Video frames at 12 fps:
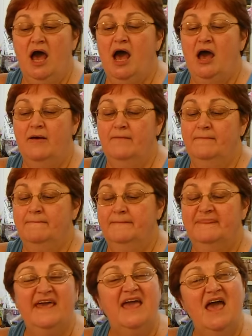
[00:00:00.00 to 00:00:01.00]
Um,
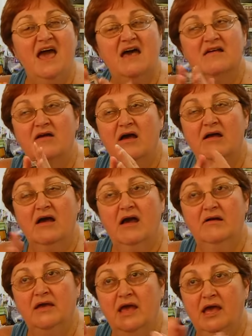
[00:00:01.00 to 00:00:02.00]
they had
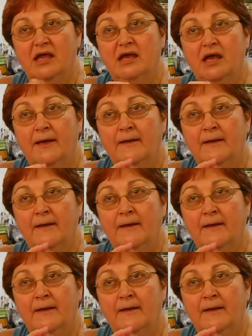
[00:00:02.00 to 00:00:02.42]
okay,